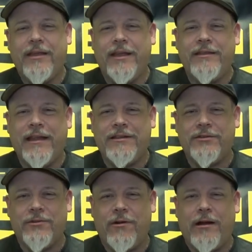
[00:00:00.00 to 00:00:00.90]
Hit that
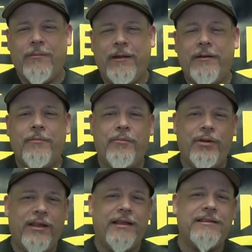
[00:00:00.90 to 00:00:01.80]
subscribe button
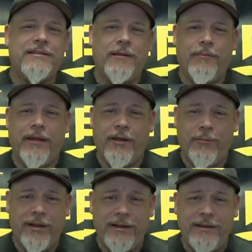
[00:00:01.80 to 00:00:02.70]
plus the
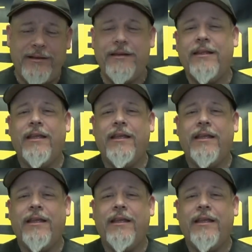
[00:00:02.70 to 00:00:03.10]
bell button